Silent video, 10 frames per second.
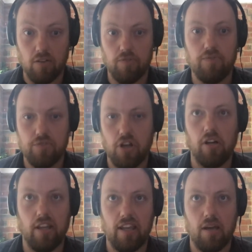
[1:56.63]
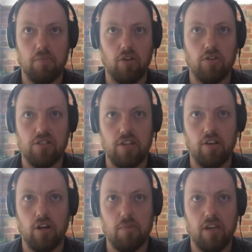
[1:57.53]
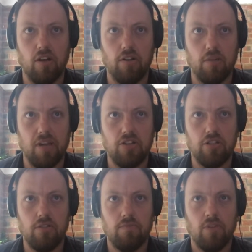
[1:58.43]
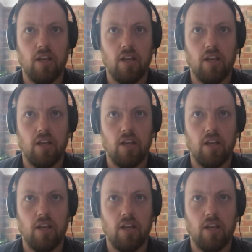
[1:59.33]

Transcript: of total income across the economy, on the pension.